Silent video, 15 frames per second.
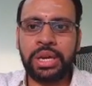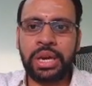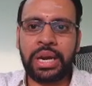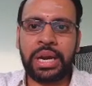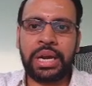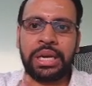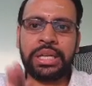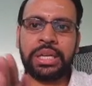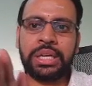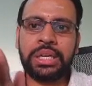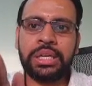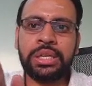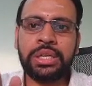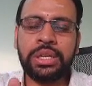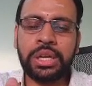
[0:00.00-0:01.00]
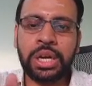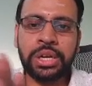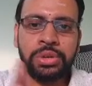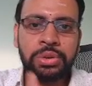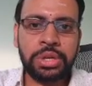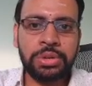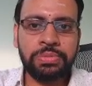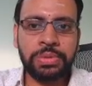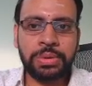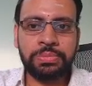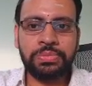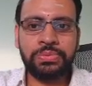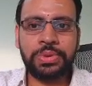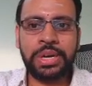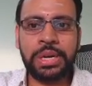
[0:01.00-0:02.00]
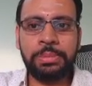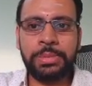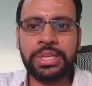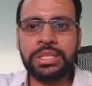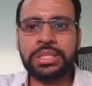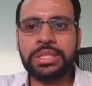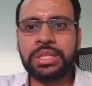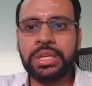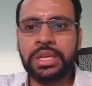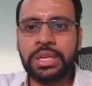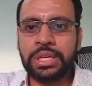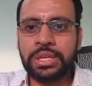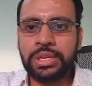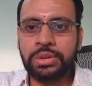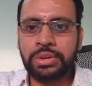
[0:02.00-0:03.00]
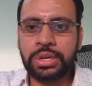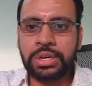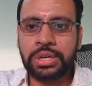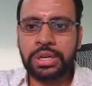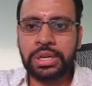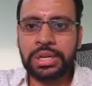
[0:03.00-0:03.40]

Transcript: And then non-uniform field means your,